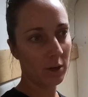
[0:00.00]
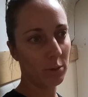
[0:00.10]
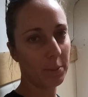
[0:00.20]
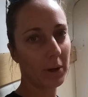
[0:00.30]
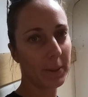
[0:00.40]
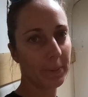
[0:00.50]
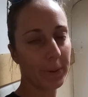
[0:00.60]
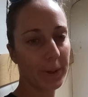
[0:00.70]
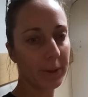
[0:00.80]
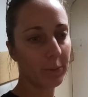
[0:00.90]
We'll
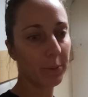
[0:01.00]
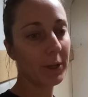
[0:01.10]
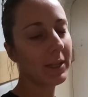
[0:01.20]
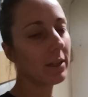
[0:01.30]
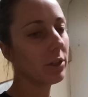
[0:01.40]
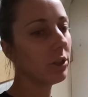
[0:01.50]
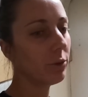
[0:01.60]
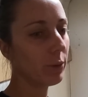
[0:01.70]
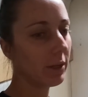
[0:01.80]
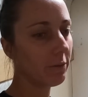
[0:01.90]
probably get a
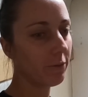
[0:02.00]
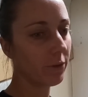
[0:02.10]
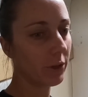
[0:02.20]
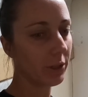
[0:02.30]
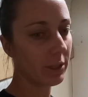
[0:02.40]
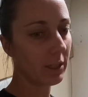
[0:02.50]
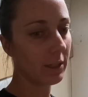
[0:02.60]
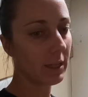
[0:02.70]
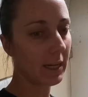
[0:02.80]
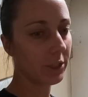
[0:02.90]
new one for
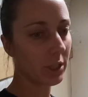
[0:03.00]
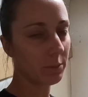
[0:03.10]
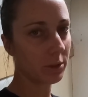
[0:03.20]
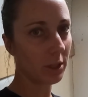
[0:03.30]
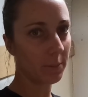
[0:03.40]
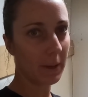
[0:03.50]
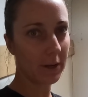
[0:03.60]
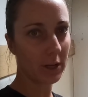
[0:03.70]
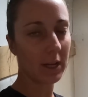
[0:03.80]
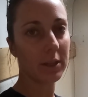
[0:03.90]
the AGM start
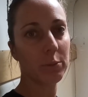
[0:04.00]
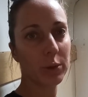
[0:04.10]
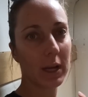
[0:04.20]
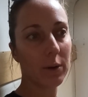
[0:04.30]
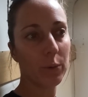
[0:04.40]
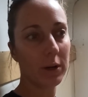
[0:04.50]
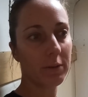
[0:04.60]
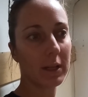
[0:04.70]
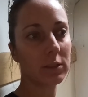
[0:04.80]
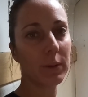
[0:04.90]
battery, and then we'll get
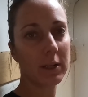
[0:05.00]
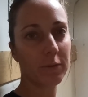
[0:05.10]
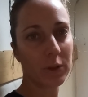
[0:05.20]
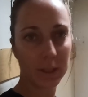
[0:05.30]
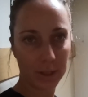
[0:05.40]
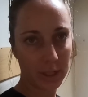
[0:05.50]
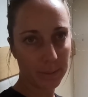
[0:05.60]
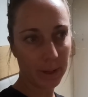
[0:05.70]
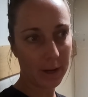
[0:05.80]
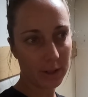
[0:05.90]
one that's rated for
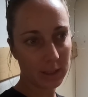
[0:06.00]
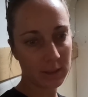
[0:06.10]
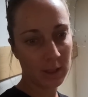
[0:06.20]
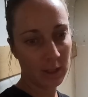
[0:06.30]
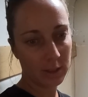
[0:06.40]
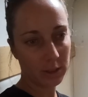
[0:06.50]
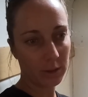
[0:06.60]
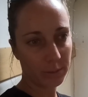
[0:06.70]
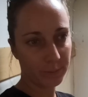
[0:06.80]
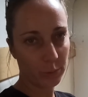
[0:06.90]
lithium batteries.
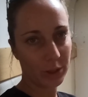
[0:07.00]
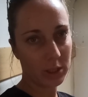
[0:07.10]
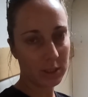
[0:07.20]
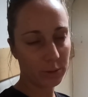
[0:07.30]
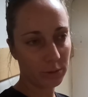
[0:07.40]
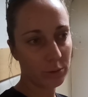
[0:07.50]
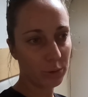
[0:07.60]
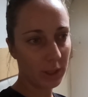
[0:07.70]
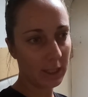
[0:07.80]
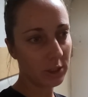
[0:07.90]
So with the
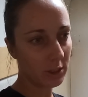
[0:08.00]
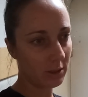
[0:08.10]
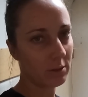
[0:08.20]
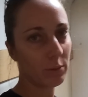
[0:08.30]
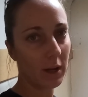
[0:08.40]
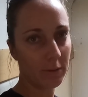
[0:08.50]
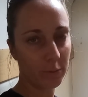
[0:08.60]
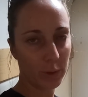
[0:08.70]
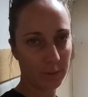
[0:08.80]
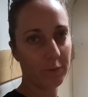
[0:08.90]
dual engines, we'll have
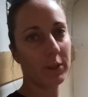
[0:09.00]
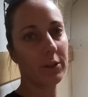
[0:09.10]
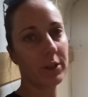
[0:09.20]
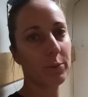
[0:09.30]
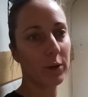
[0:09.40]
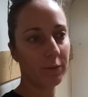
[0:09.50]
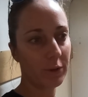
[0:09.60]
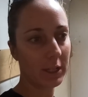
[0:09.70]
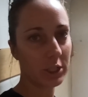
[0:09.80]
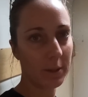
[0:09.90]
one for lithium, one
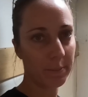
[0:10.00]
for AGM.